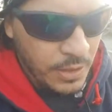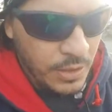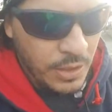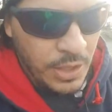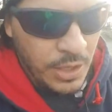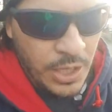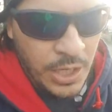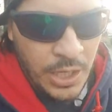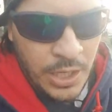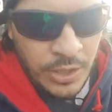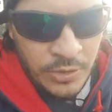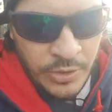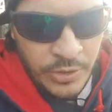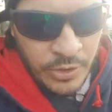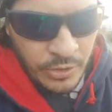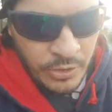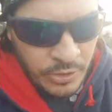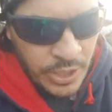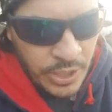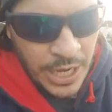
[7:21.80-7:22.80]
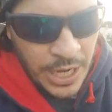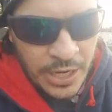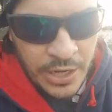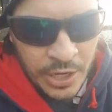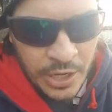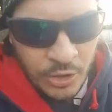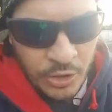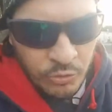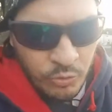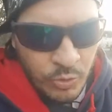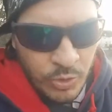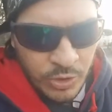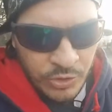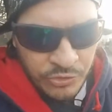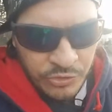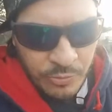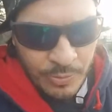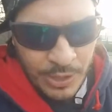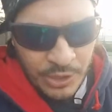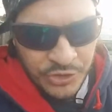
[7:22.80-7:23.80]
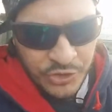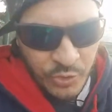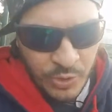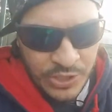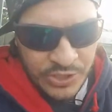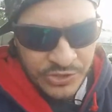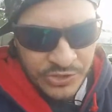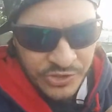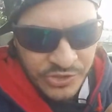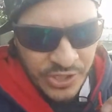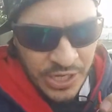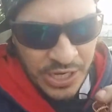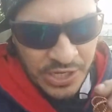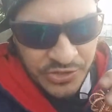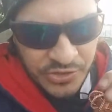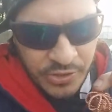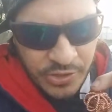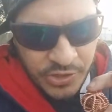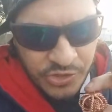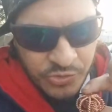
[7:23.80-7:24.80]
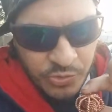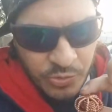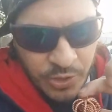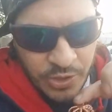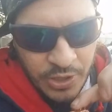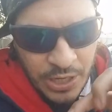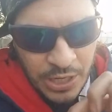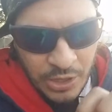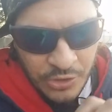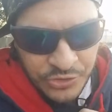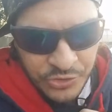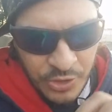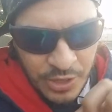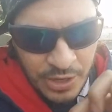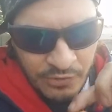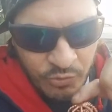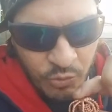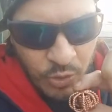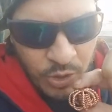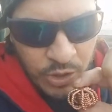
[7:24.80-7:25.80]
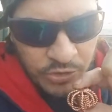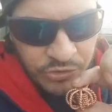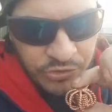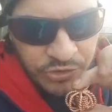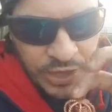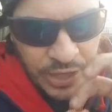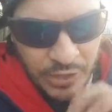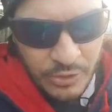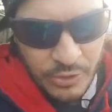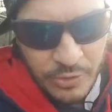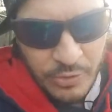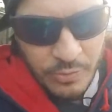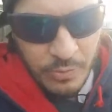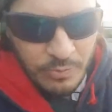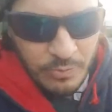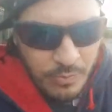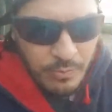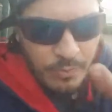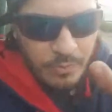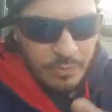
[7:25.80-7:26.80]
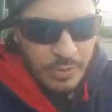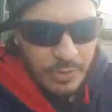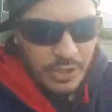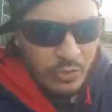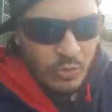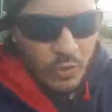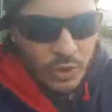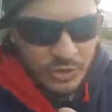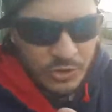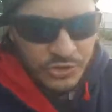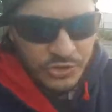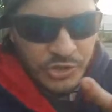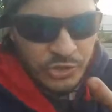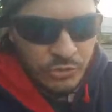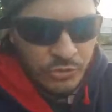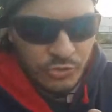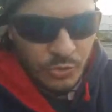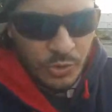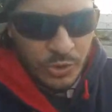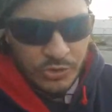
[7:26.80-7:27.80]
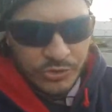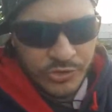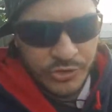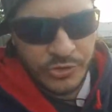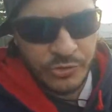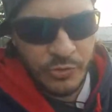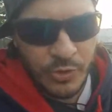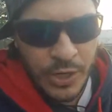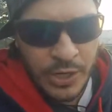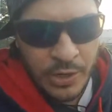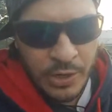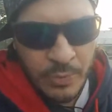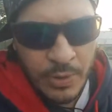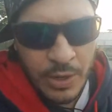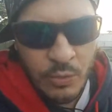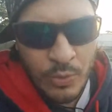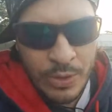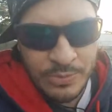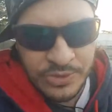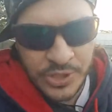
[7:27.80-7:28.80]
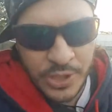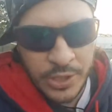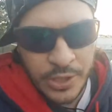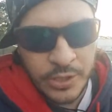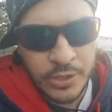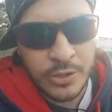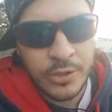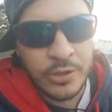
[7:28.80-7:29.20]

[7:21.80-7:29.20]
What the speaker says: and they're handheld ones, about twice the size of this one. I also have ones that are big ones, huge ones, right on my website.